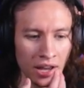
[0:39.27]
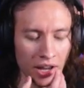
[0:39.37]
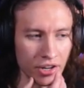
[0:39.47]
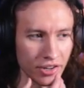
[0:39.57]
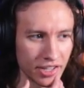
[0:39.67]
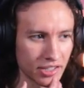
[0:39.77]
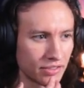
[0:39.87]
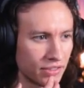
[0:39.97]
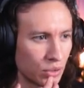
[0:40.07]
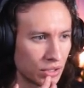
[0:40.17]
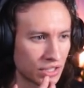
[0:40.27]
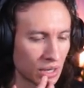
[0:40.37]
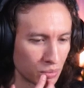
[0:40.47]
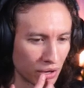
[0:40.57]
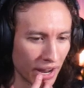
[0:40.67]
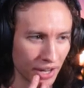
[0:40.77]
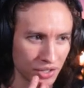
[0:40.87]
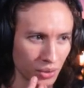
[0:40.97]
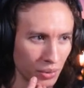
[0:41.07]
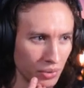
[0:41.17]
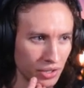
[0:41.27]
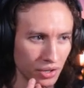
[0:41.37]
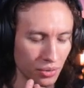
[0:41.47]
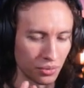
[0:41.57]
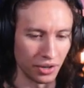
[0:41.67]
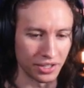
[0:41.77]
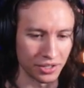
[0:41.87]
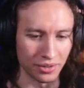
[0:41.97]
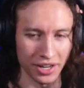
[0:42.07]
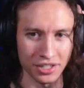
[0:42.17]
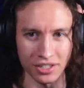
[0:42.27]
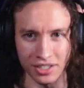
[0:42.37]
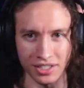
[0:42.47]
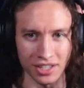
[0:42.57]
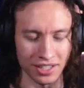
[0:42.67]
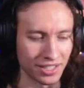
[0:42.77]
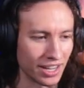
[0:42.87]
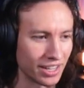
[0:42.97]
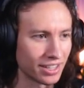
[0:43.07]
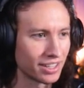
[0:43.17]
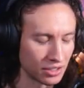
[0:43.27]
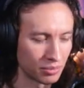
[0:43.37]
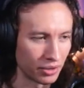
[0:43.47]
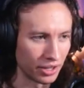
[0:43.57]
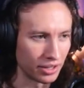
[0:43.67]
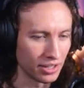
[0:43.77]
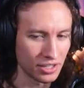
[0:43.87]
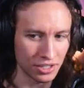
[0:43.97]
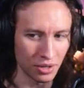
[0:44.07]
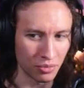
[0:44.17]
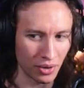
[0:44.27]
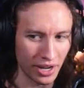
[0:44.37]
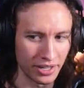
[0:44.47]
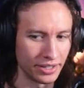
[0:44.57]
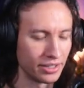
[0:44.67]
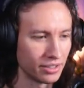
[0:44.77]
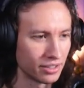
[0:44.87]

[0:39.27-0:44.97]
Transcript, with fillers: I know it doesn't focus on Brad, so I wonder what direction it's gonna take. But let's jump right in.